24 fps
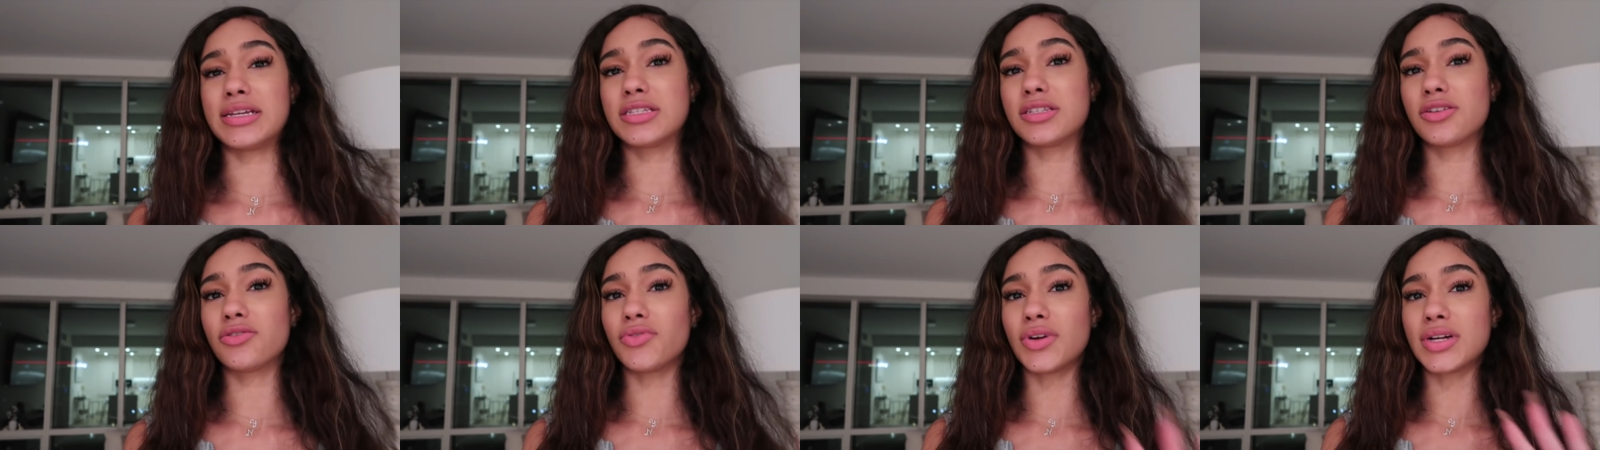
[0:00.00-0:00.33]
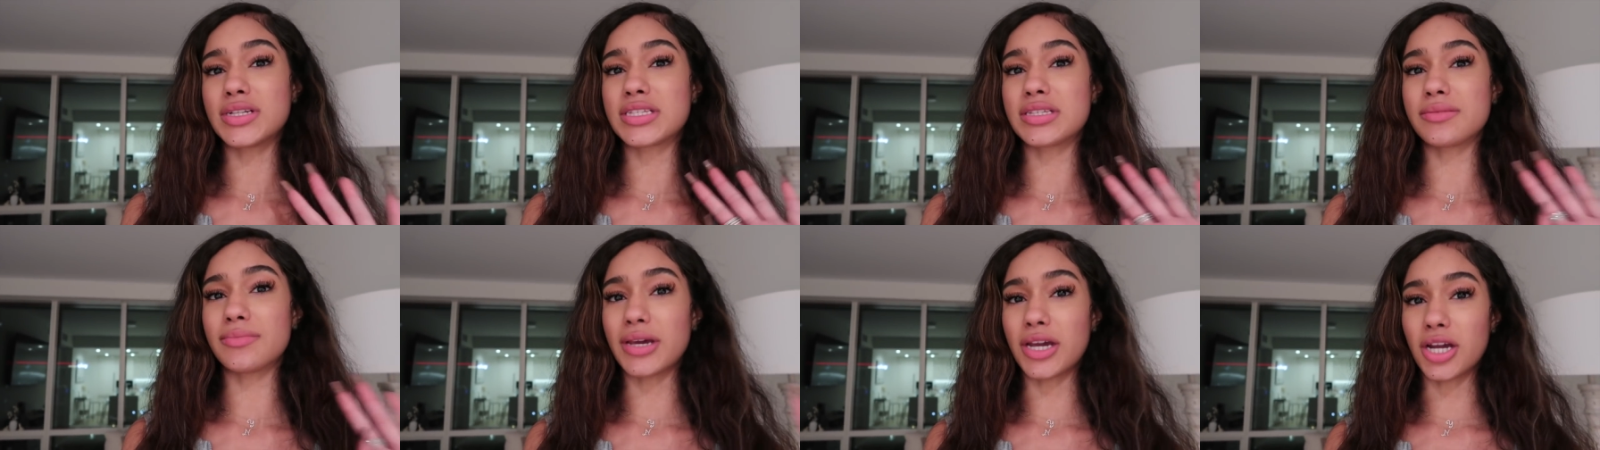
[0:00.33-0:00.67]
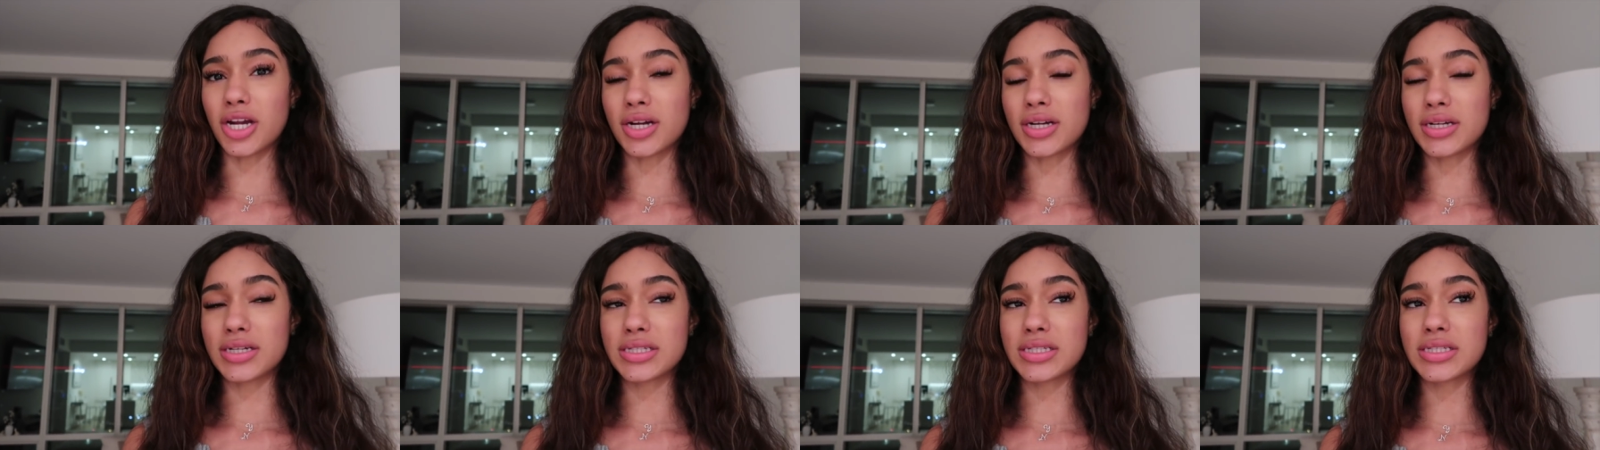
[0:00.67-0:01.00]
to run some
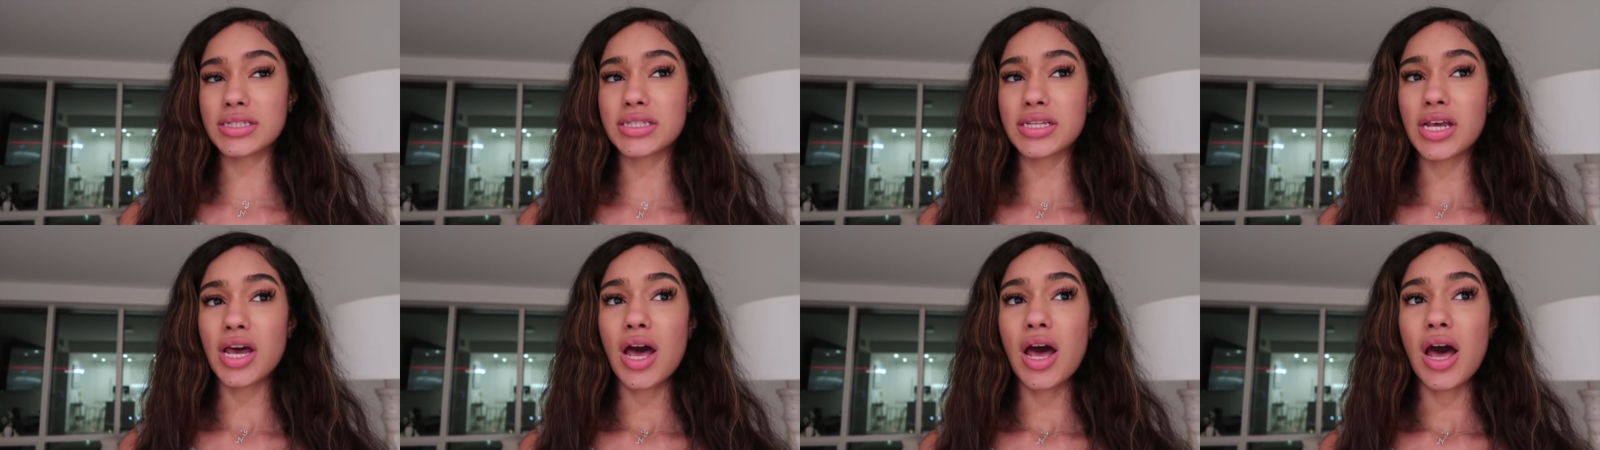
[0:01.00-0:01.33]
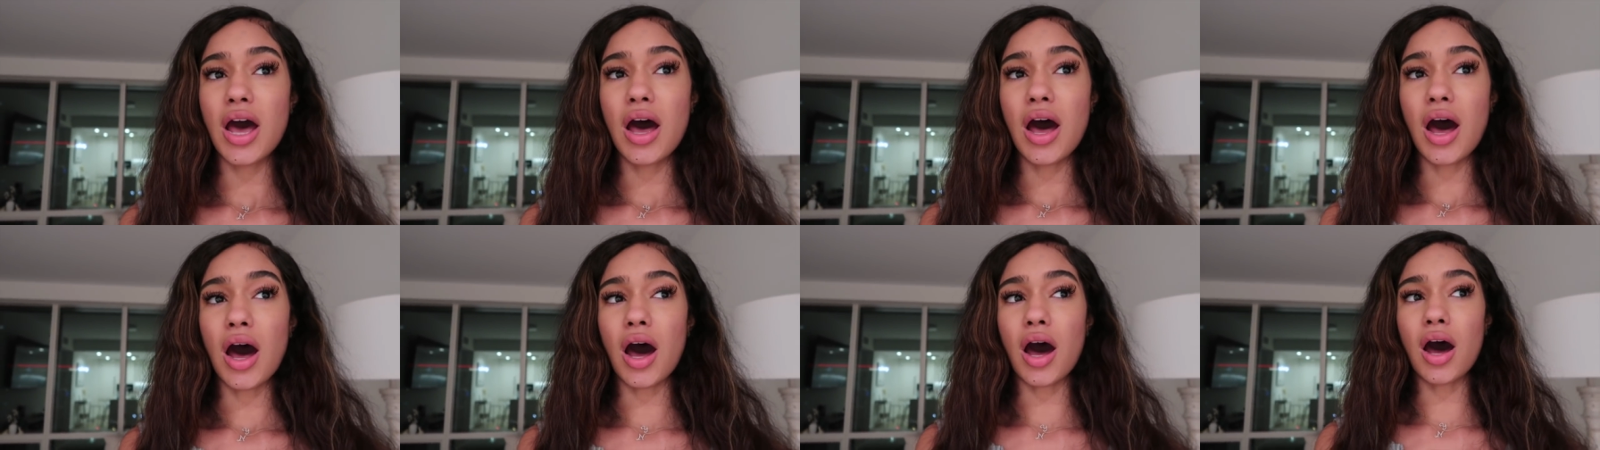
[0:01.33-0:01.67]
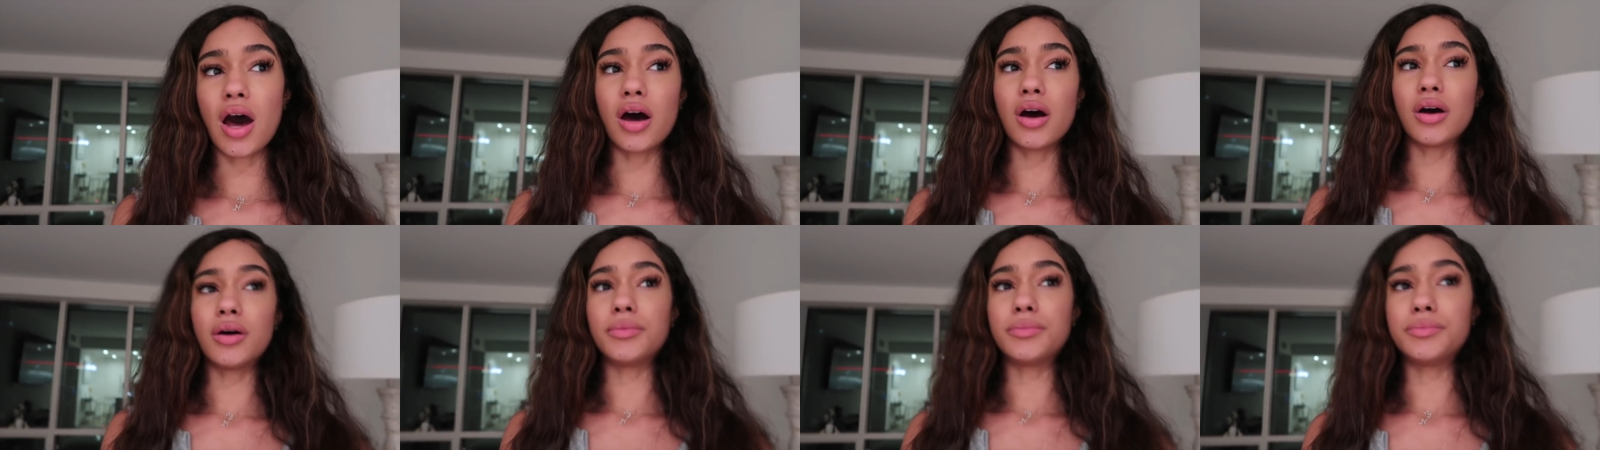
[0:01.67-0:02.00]
errands.
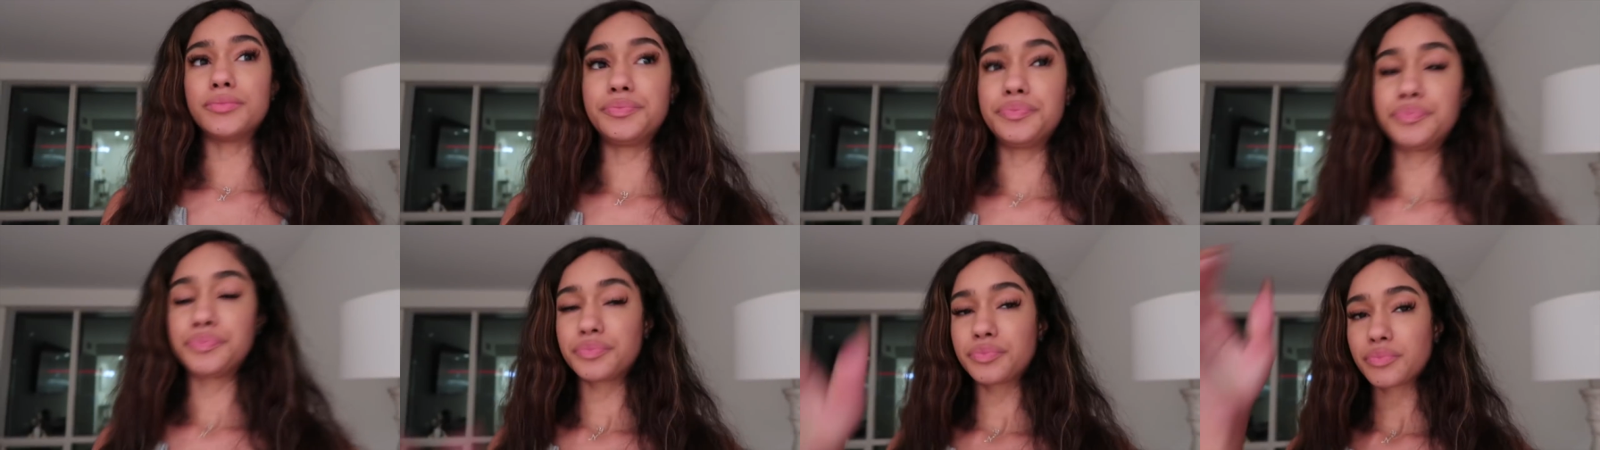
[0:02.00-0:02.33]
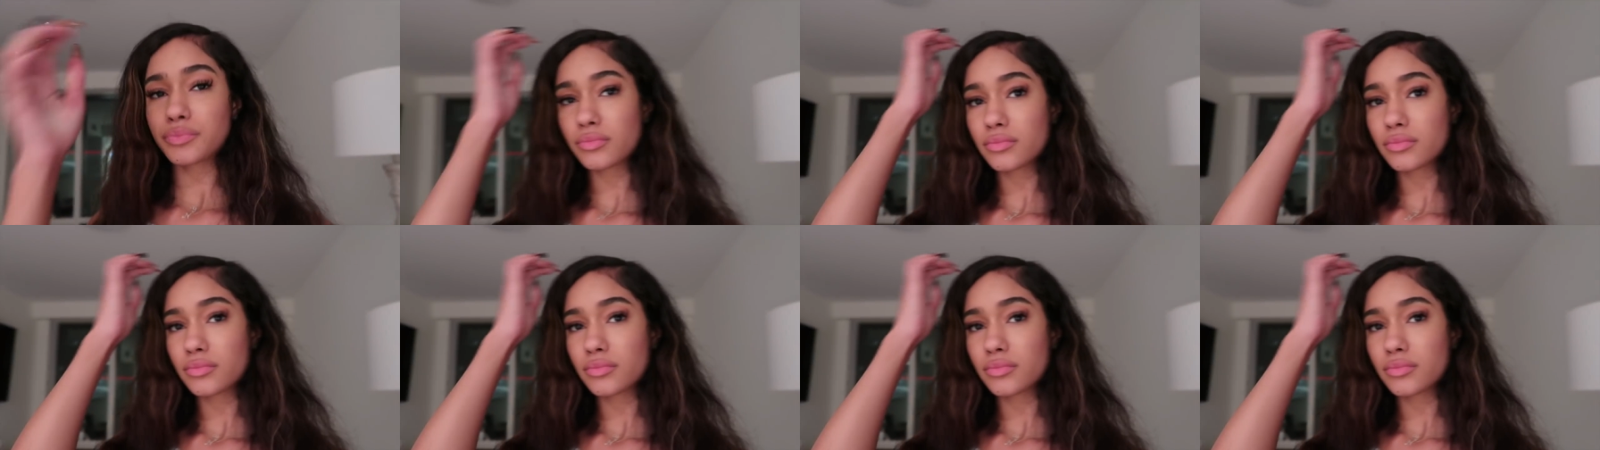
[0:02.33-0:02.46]
I'm